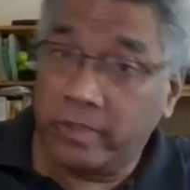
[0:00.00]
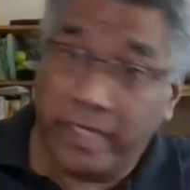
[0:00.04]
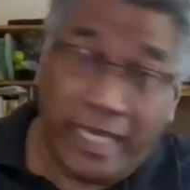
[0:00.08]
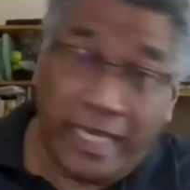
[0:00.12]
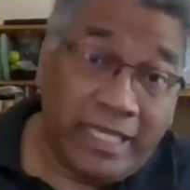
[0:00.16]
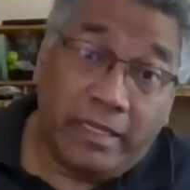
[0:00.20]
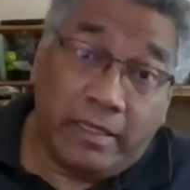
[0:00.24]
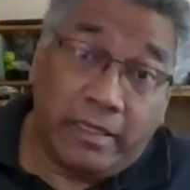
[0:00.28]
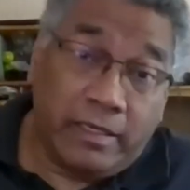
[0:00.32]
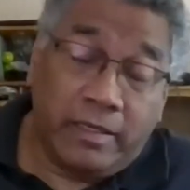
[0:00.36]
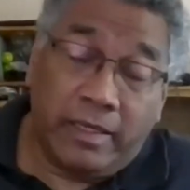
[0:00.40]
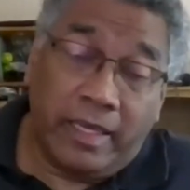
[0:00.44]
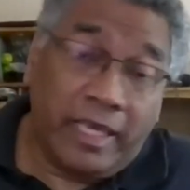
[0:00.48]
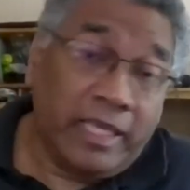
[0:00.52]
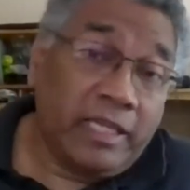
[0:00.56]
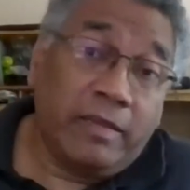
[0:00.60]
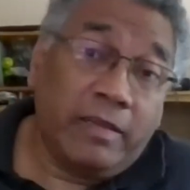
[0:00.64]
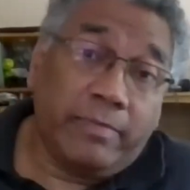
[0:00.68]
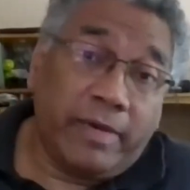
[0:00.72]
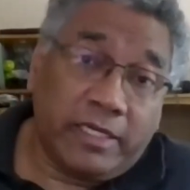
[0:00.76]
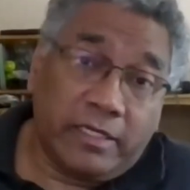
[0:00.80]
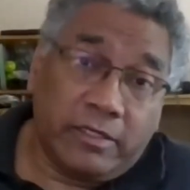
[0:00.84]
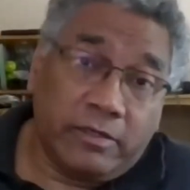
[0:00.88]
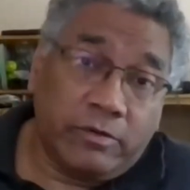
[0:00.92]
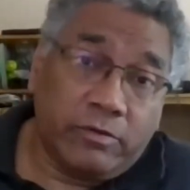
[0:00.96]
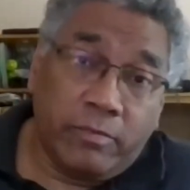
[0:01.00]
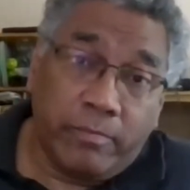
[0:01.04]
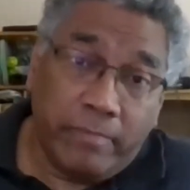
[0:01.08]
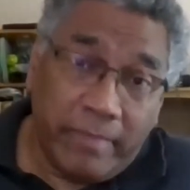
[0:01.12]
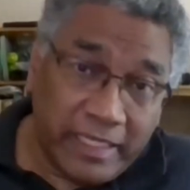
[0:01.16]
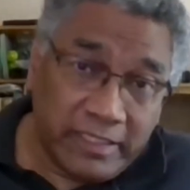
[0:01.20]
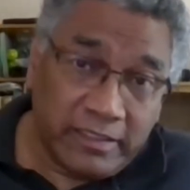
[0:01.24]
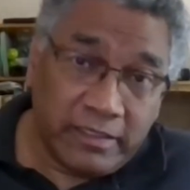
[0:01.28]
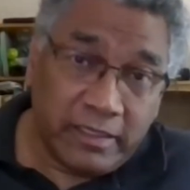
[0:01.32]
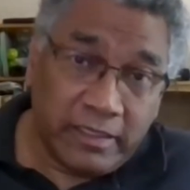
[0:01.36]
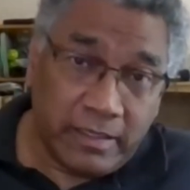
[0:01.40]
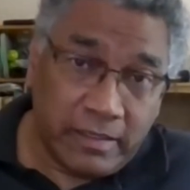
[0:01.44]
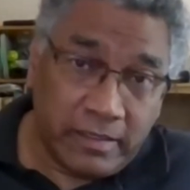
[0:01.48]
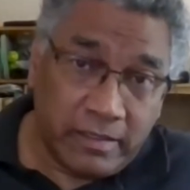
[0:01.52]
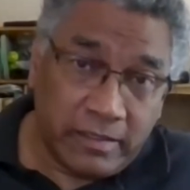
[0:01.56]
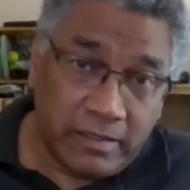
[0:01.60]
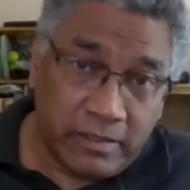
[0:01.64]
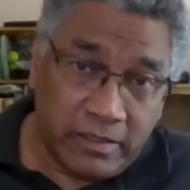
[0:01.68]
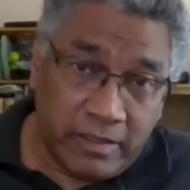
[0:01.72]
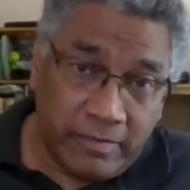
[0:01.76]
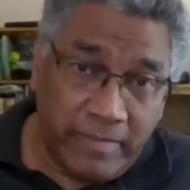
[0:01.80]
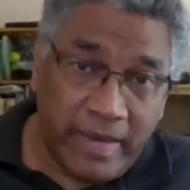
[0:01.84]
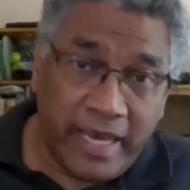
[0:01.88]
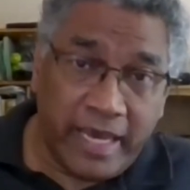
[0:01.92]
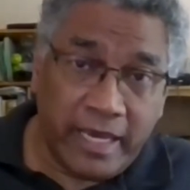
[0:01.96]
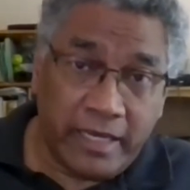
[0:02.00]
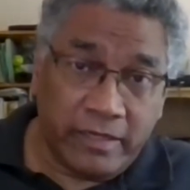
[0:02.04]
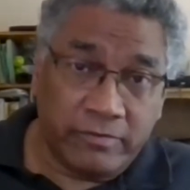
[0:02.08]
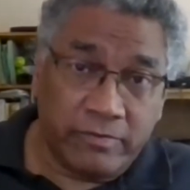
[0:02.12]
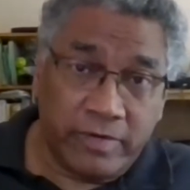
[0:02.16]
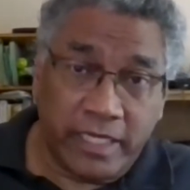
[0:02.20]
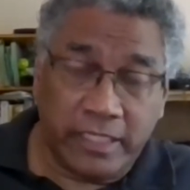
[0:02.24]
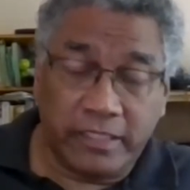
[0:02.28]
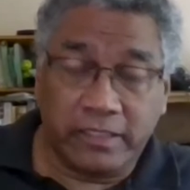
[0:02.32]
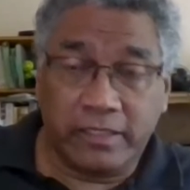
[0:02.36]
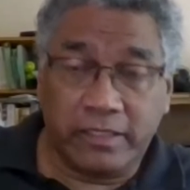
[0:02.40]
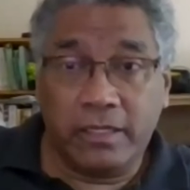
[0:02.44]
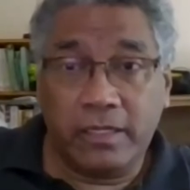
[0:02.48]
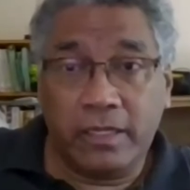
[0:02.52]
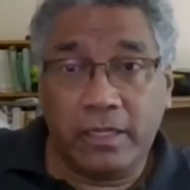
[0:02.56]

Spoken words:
anybody who met the man, right?